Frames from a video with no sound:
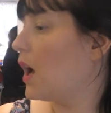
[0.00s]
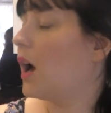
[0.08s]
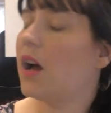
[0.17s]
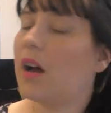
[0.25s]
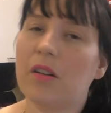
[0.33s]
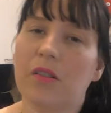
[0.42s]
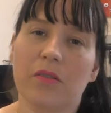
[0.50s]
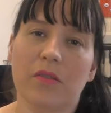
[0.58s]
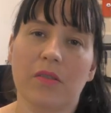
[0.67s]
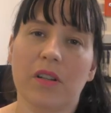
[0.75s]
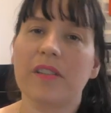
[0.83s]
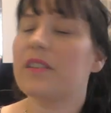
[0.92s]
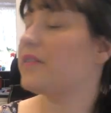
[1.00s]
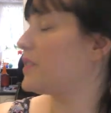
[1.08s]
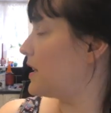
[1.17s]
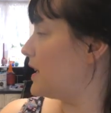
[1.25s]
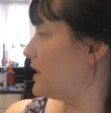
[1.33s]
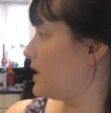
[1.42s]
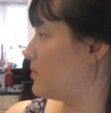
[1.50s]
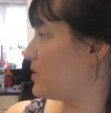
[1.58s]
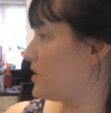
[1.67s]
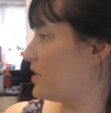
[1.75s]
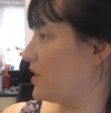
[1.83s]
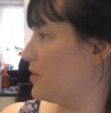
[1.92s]
Oh, because I've seen them
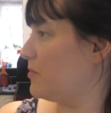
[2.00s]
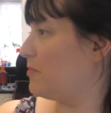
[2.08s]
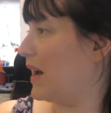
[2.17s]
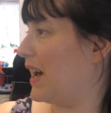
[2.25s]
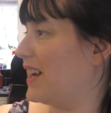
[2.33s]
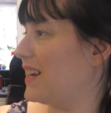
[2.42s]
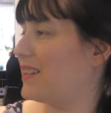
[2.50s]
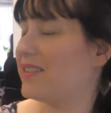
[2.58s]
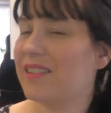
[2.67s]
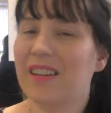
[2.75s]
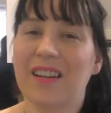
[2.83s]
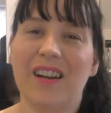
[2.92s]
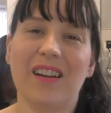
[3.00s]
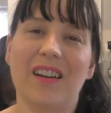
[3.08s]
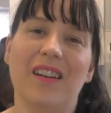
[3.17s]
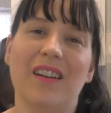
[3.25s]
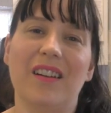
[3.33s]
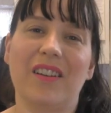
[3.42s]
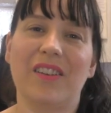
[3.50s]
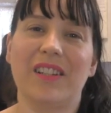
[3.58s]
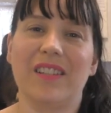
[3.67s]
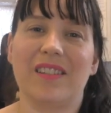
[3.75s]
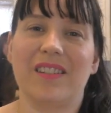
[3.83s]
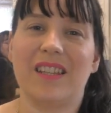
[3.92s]
soup bags. I
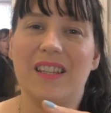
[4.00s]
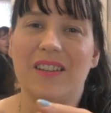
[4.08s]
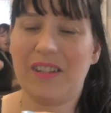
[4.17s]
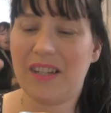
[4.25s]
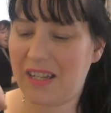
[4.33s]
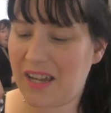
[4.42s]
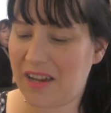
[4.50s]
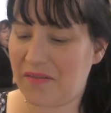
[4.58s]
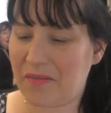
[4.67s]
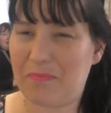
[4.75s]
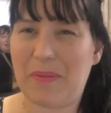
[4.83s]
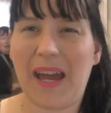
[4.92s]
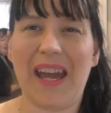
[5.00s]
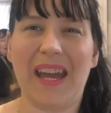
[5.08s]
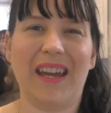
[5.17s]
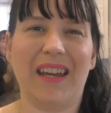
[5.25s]
couldn't sit there and eat out of a bag.